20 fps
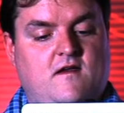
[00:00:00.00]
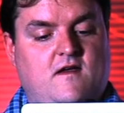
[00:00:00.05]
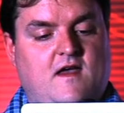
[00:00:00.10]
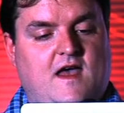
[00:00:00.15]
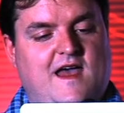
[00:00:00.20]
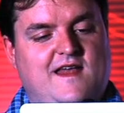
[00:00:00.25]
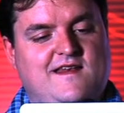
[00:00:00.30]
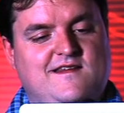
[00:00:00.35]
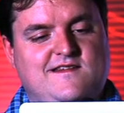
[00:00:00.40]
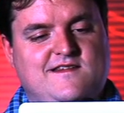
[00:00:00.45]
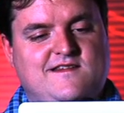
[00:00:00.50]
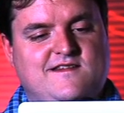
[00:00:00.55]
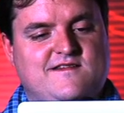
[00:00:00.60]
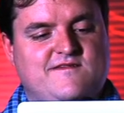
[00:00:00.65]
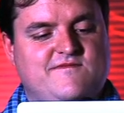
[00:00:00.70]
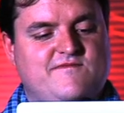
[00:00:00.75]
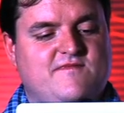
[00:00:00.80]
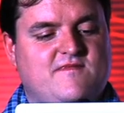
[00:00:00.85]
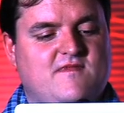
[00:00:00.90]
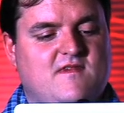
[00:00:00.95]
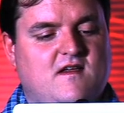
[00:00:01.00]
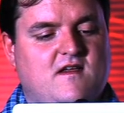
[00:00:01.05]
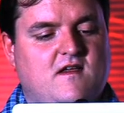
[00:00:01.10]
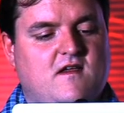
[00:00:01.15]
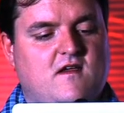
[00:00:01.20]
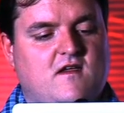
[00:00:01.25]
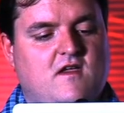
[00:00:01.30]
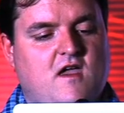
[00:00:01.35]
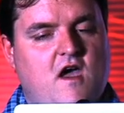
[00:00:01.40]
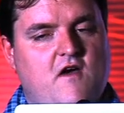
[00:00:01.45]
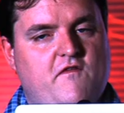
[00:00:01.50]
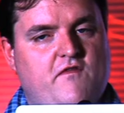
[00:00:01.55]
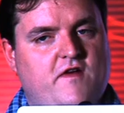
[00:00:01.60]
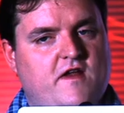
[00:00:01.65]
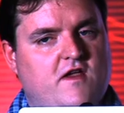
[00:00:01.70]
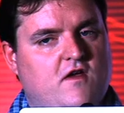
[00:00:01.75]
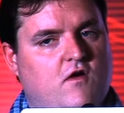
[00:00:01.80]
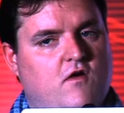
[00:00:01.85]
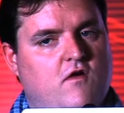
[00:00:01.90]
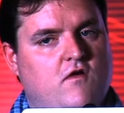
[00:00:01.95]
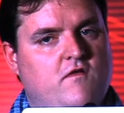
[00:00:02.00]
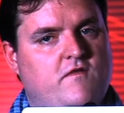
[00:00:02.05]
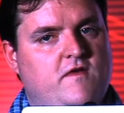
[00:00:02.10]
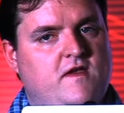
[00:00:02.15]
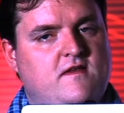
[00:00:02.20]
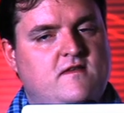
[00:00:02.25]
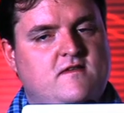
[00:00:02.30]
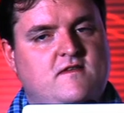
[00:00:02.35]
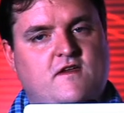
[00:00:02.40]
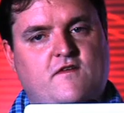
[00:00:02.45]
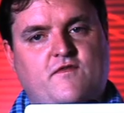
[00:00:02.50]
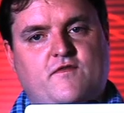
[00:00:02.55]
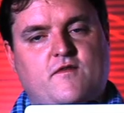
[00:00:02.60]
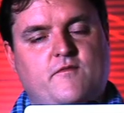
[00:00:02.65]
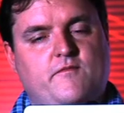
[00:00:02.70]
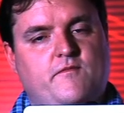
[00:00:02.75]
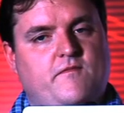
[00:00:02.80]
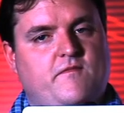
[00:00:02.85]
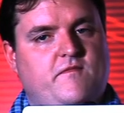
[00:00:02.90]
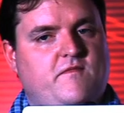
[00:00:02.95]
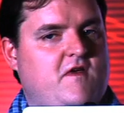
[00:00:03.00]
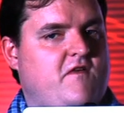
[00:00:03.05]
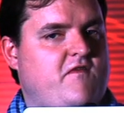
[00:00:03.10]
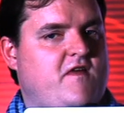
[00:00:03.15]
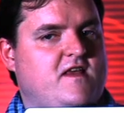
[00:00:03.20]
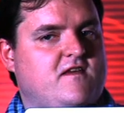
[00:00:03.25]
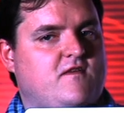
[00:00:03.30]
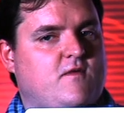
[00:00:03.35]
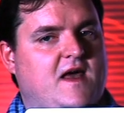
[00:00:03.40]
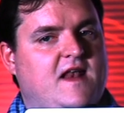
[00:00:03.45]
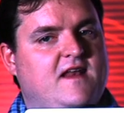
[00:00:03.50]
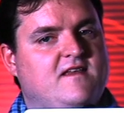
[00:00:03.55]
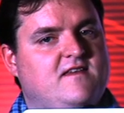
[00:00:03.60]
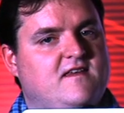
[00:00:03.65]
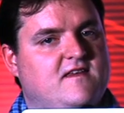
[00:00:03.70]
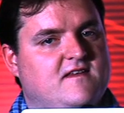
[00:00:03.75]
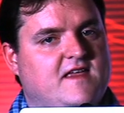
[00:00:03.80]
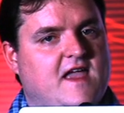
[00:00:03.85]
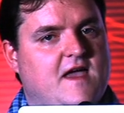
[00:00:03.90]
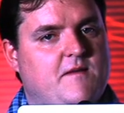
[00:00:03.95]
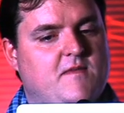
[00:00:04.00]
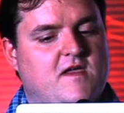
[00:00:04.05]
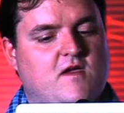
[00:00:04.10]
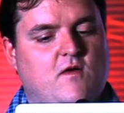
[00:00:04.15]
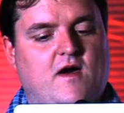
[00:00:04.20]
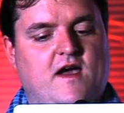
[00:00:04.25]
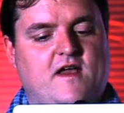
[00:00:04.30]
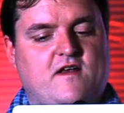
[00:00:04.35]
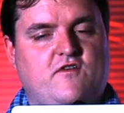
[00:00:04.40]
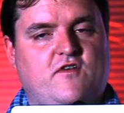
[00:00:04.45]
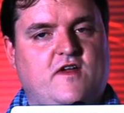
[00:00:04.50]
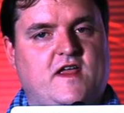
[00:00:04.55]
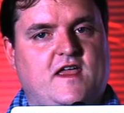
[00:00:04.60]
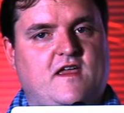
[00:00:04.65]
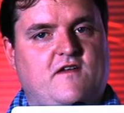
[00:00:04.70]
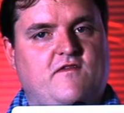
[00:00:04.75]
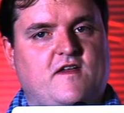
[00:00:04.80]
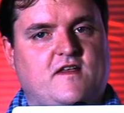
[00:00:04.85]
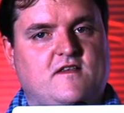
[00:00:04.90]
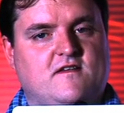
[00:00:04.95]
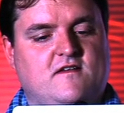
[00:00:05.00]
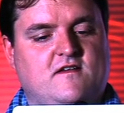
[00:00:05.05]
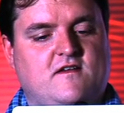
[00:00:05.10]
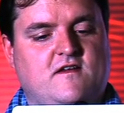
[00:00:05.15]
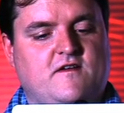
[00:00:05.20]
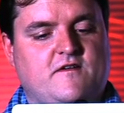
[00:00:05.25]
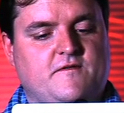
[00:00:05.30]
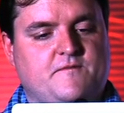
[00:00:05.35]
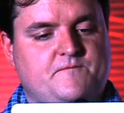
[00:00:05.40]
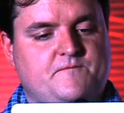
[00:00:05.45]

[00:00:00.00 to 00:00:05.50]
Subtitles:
And covering all these different eventualities can be quite a tricky thing to do.